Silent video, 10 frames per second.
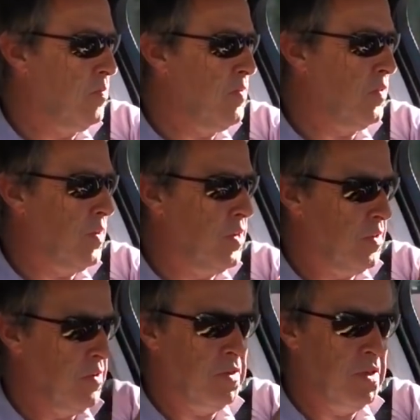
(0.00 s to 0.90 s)
previous Range
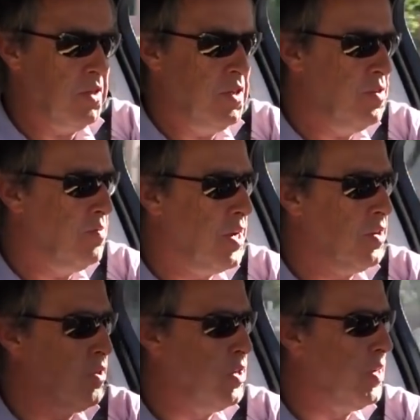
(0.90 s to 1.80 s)
Rover to this new
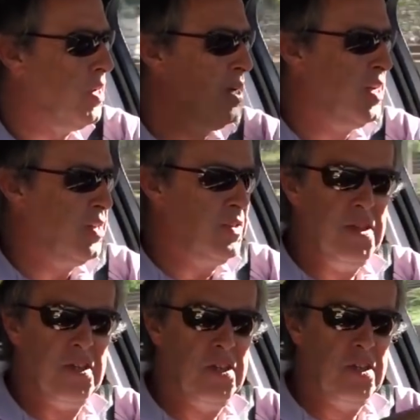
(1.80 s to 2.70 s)
Range Rover
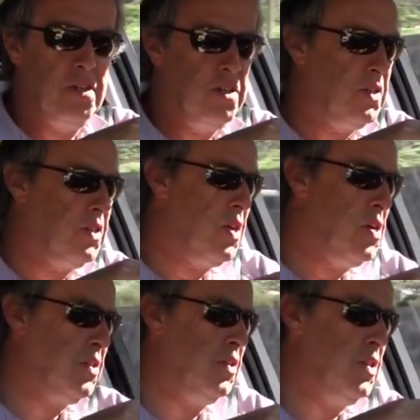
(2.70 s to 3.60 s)
this has
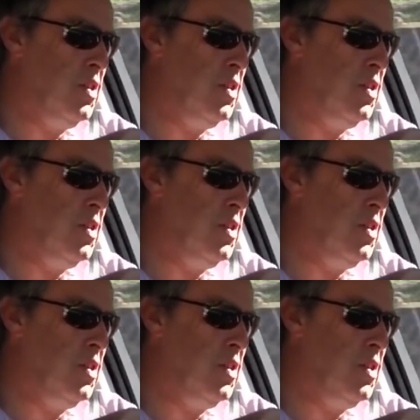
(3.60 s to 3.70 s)
started, the